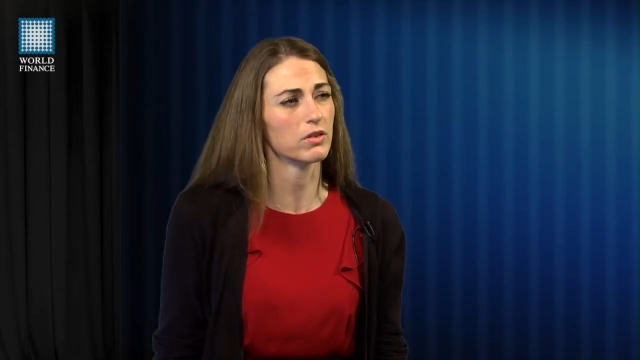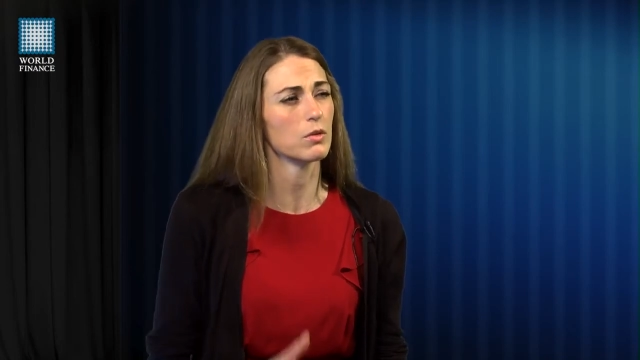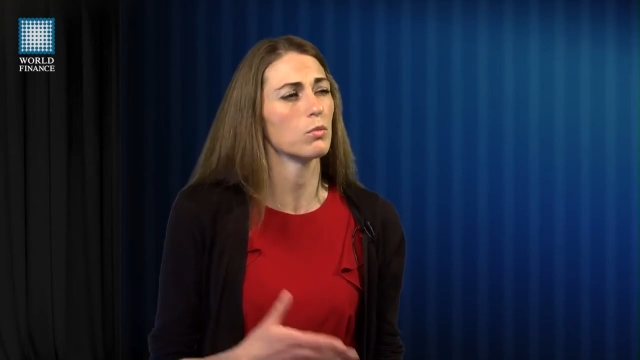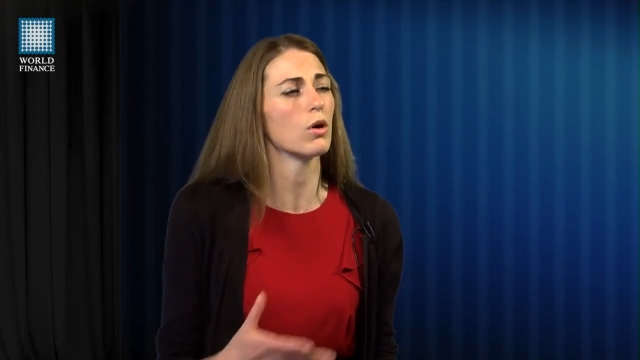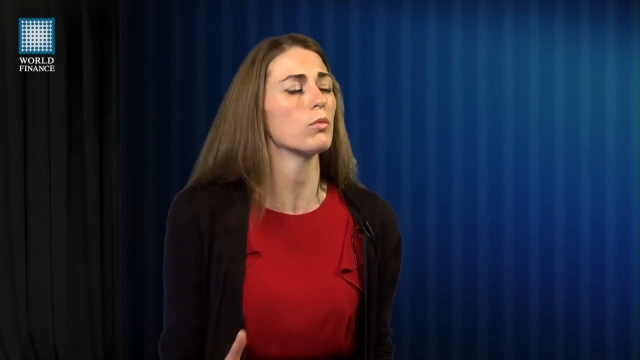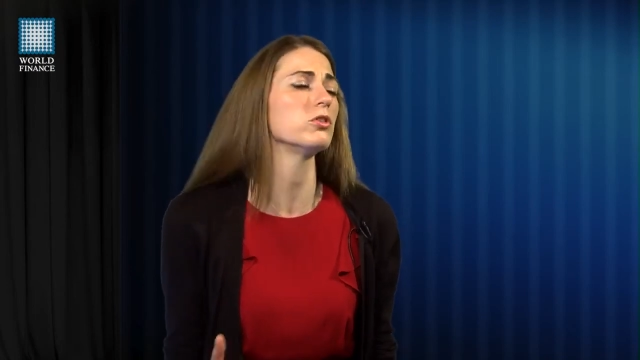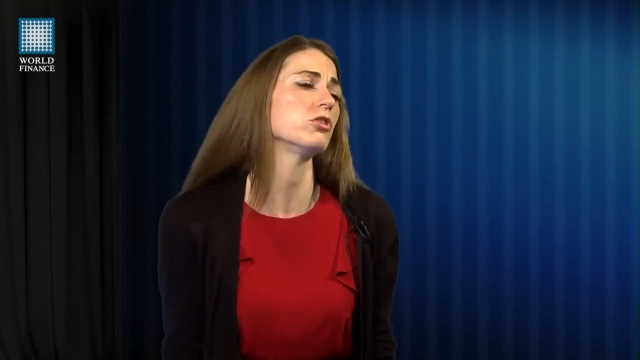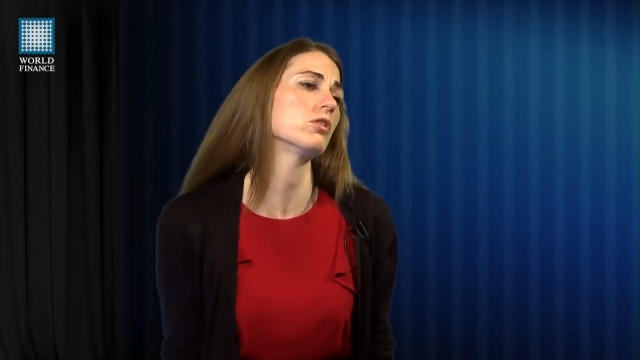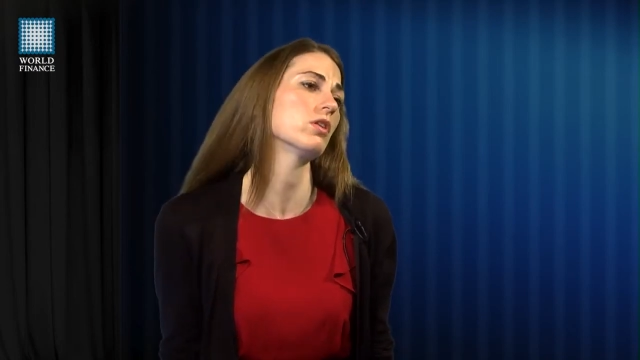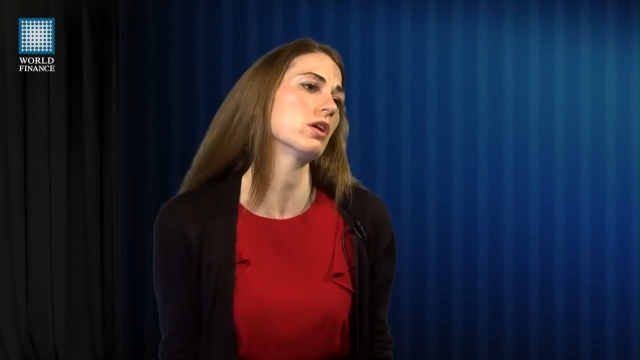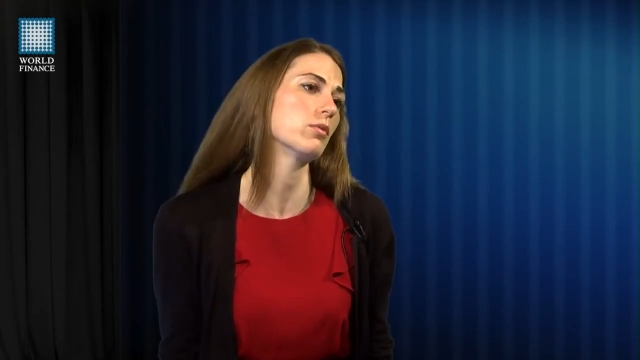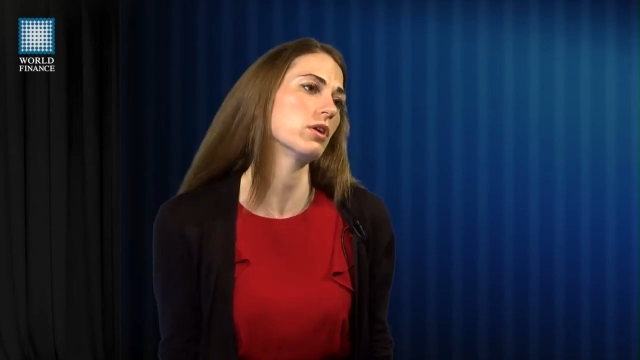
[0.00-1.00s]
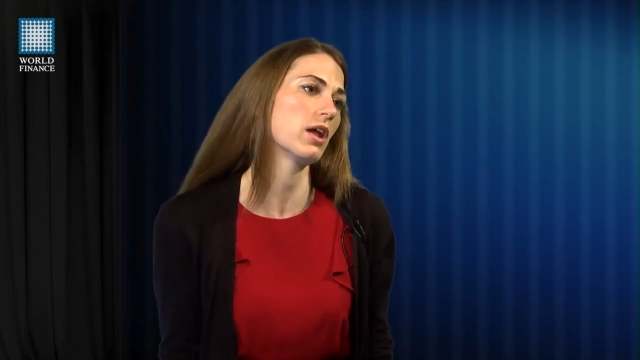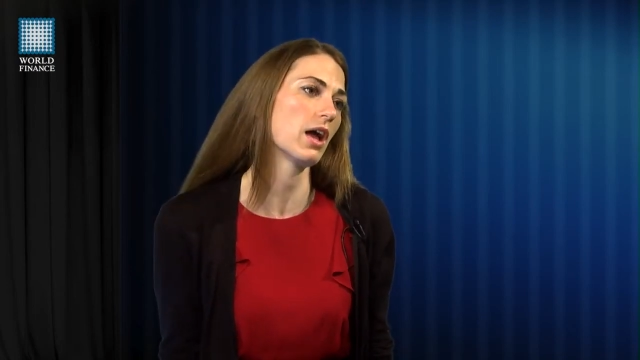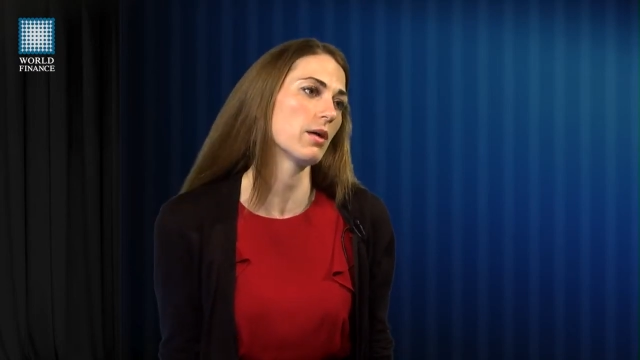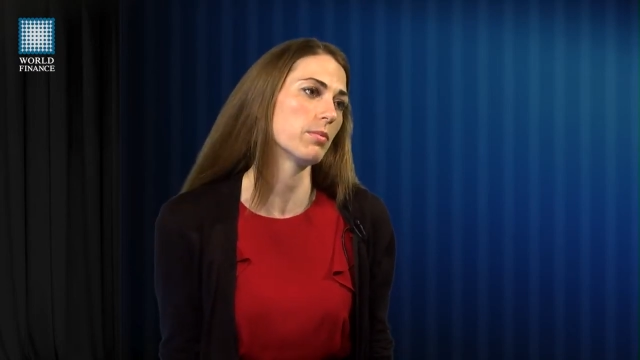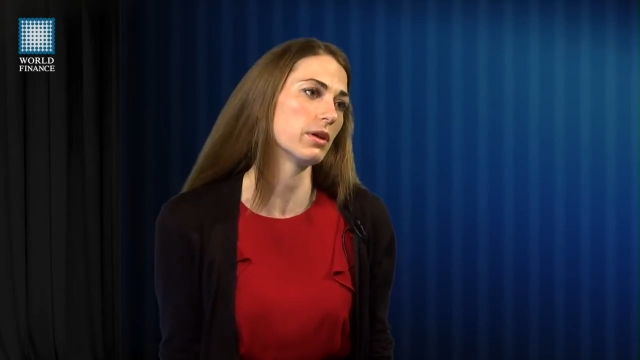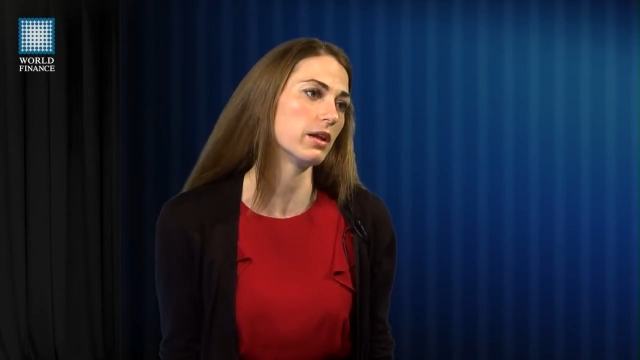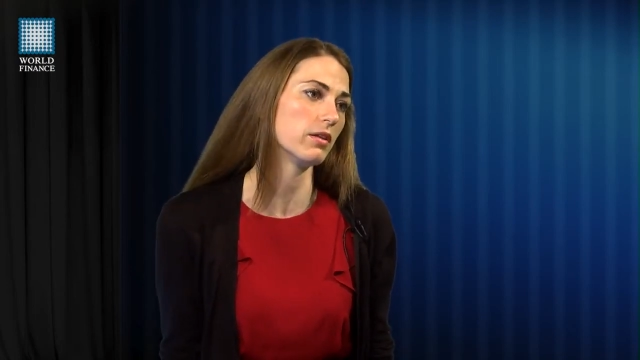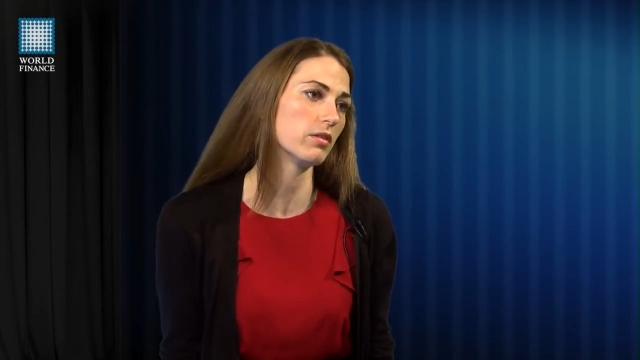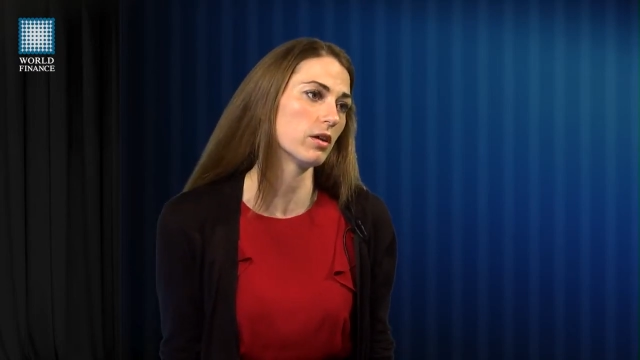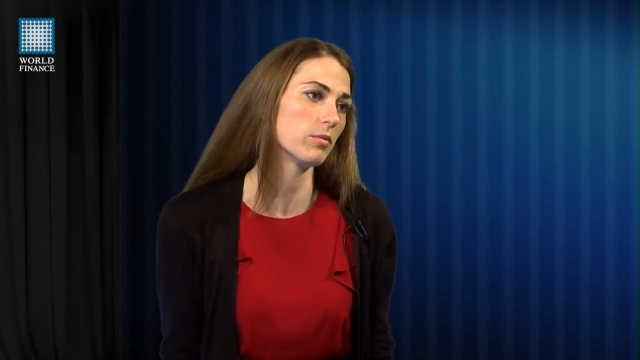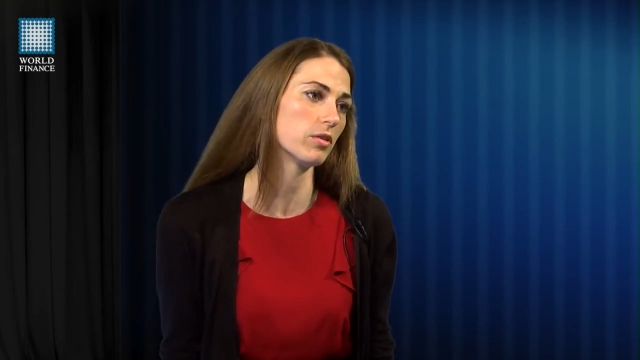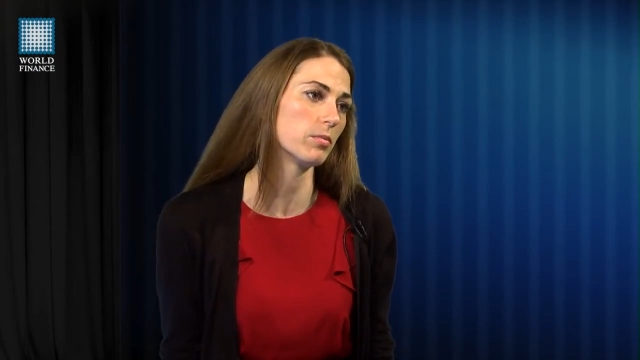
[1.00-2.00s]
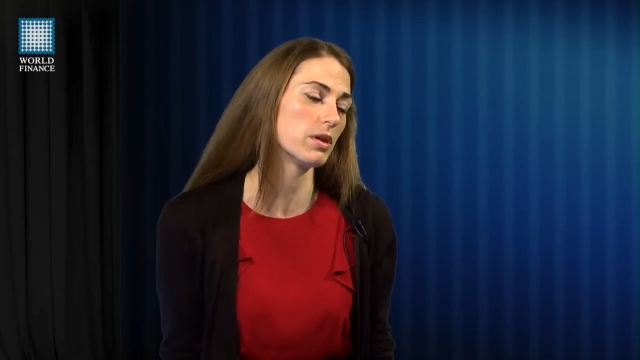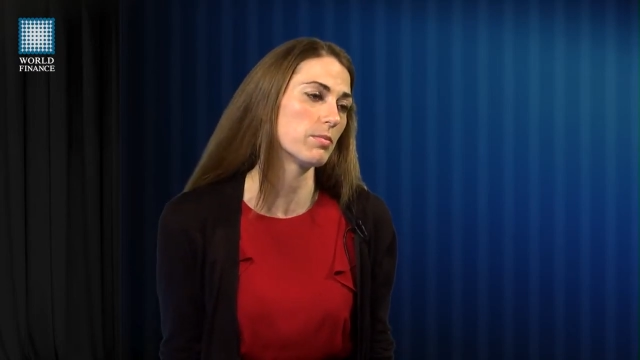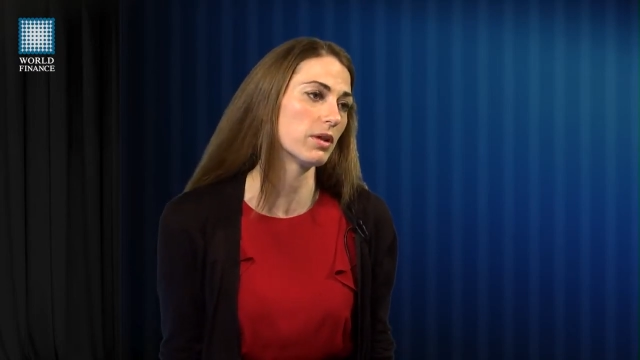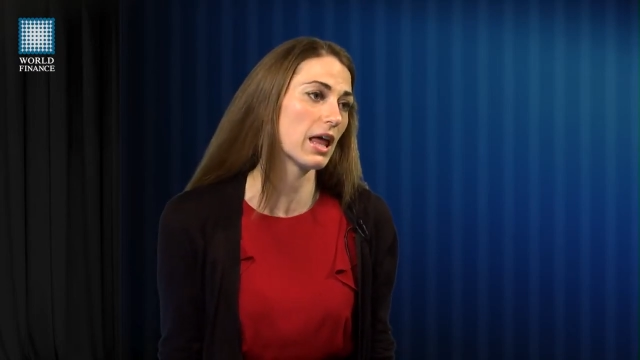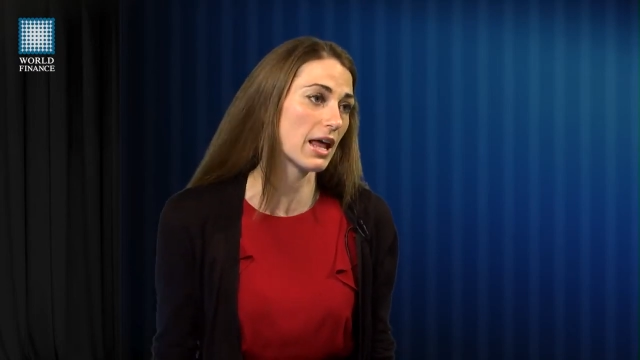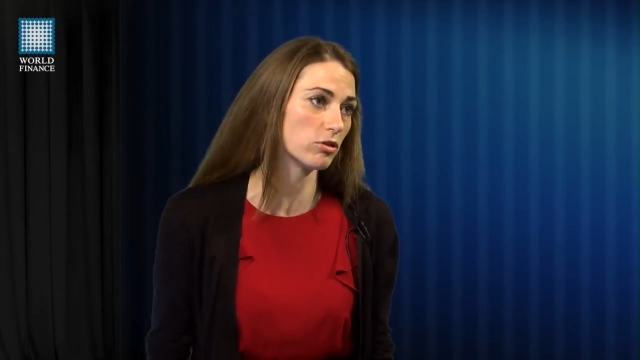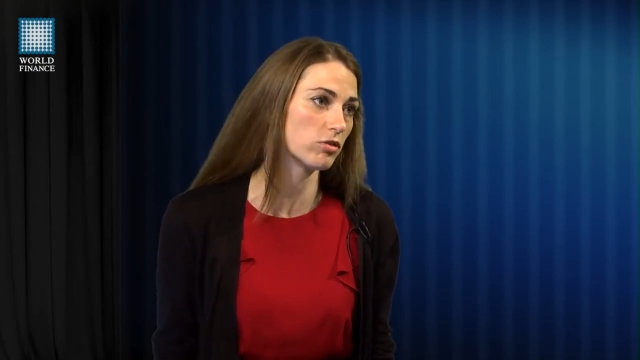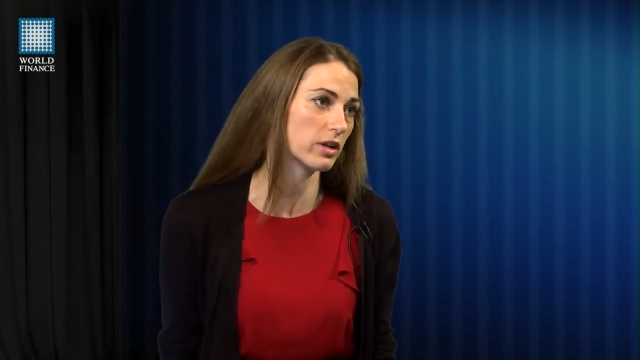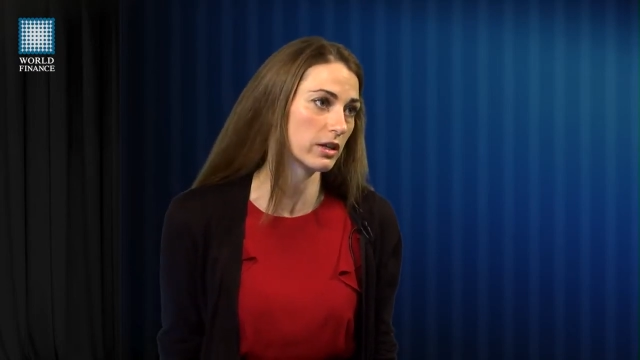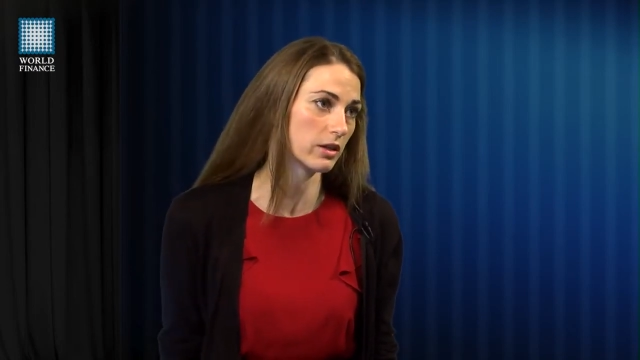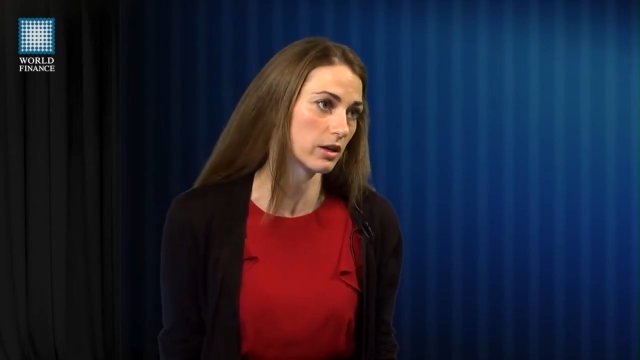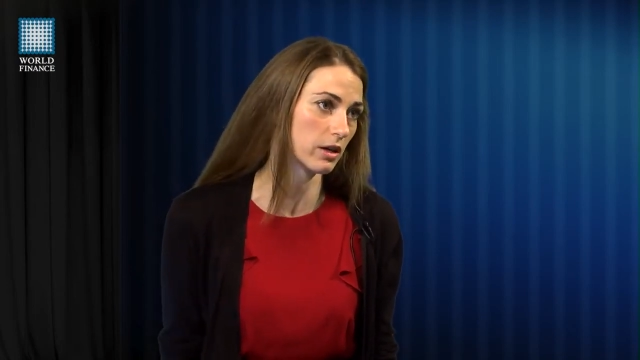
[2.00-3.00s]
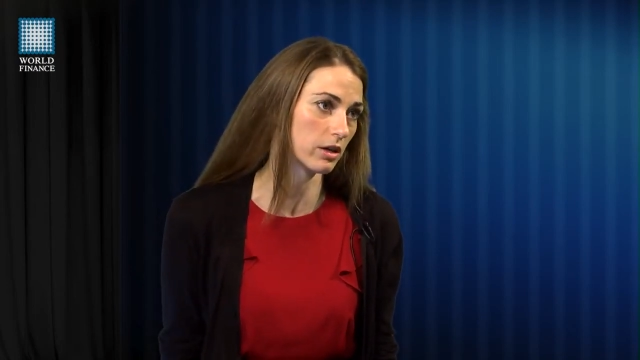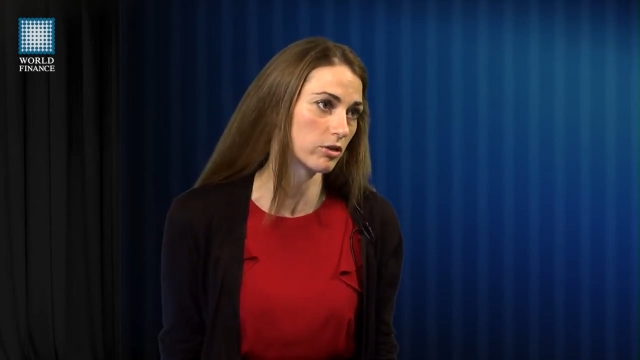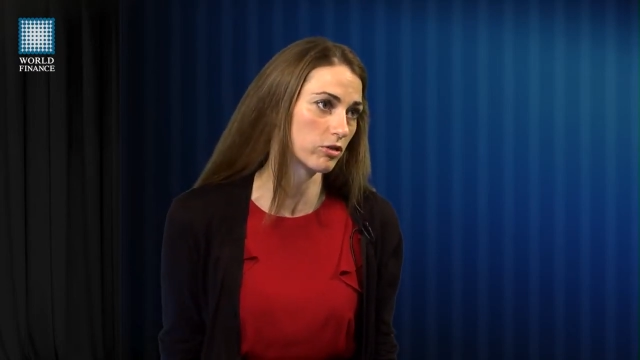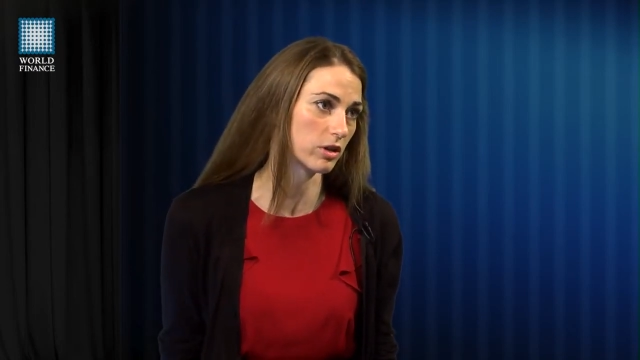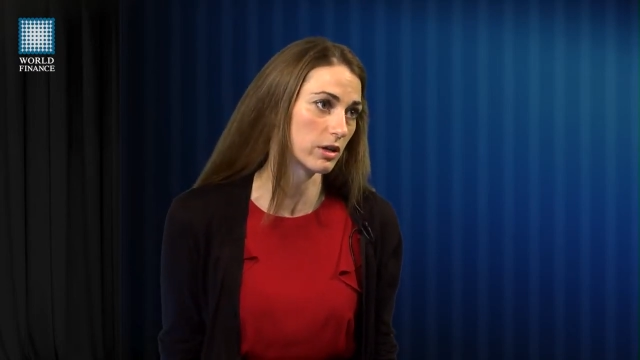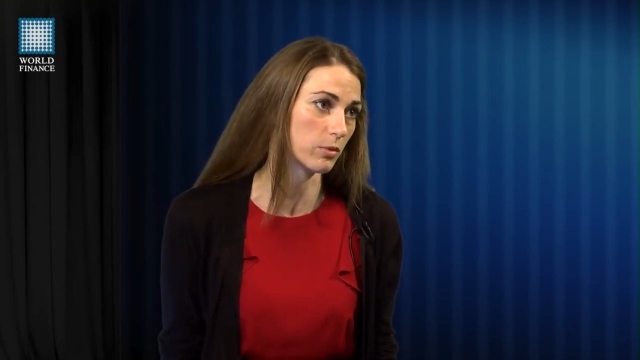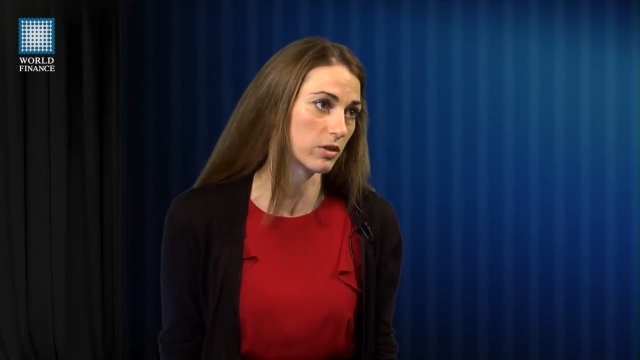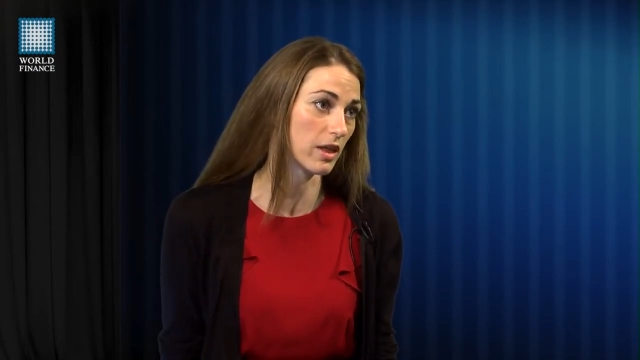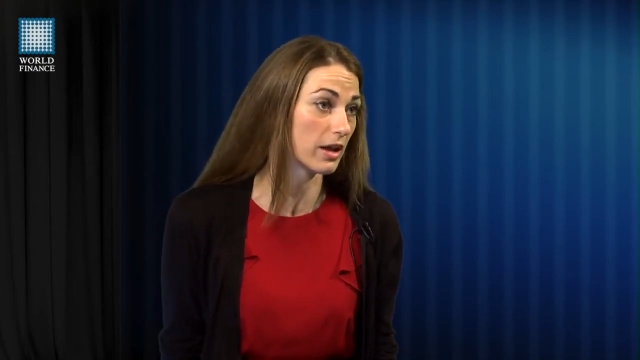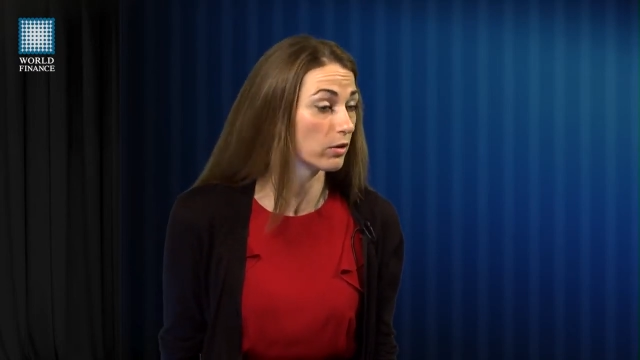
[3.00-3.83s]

obviously, what would you think would happen in terms of people entering the country?